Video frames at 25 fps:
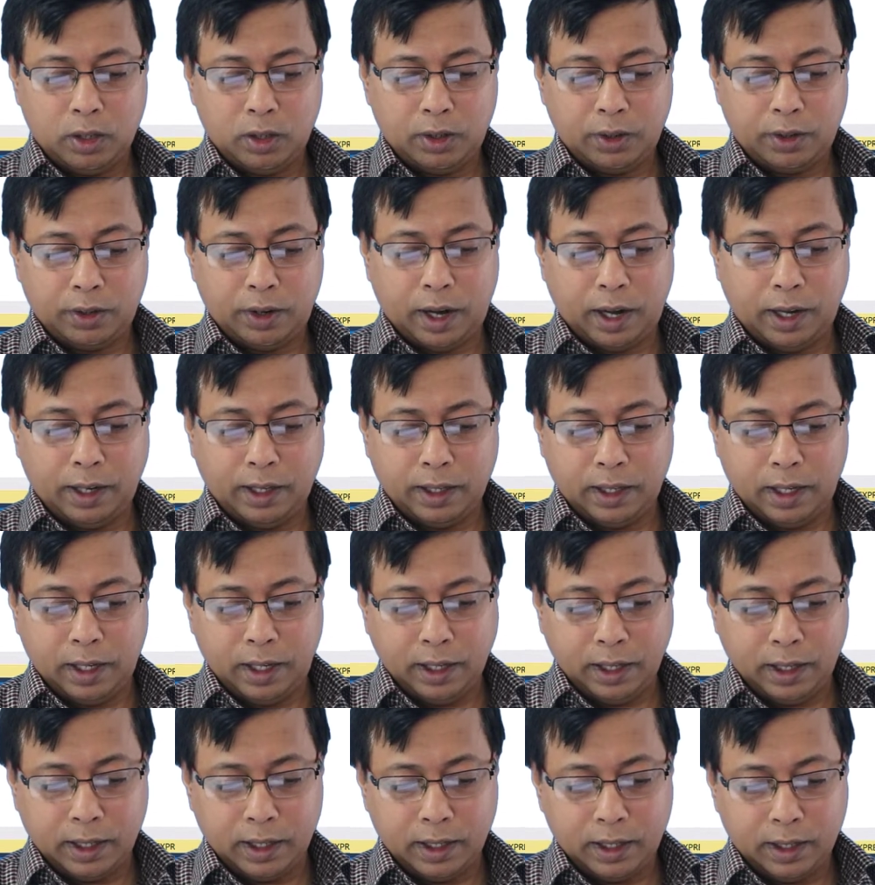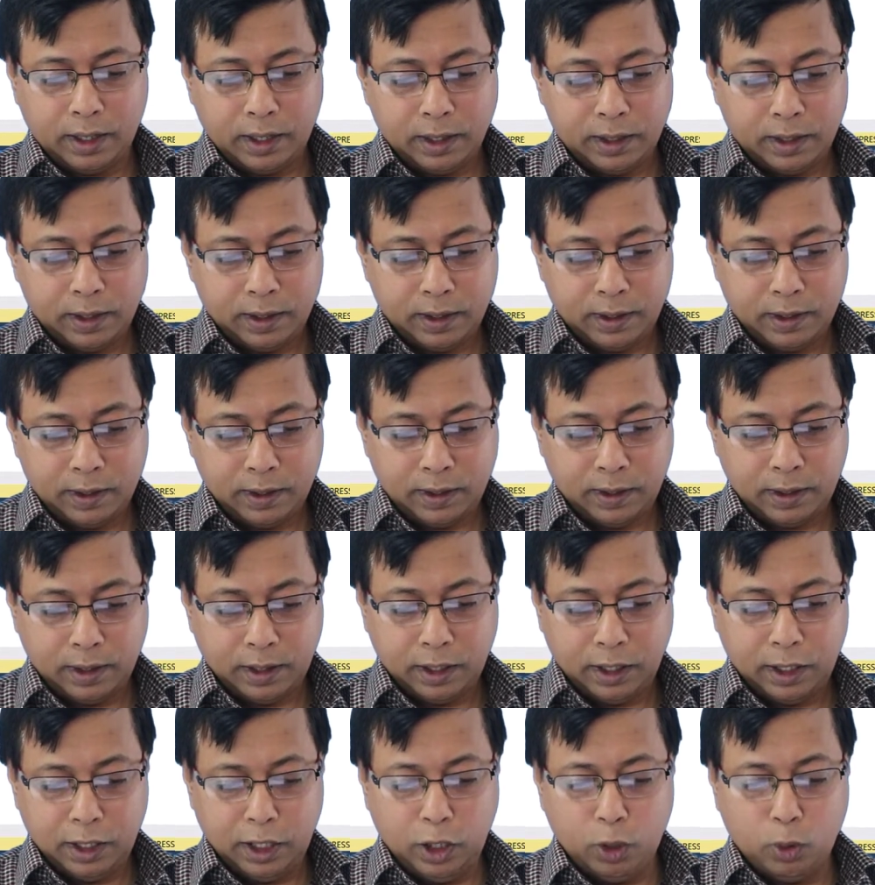right click,
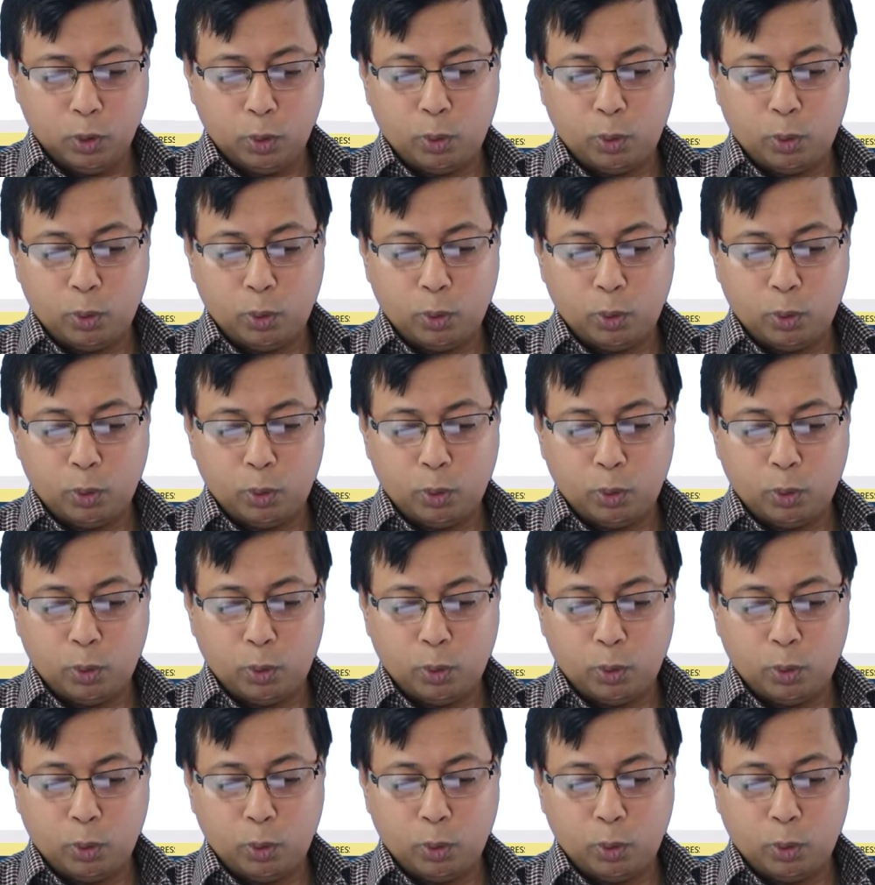new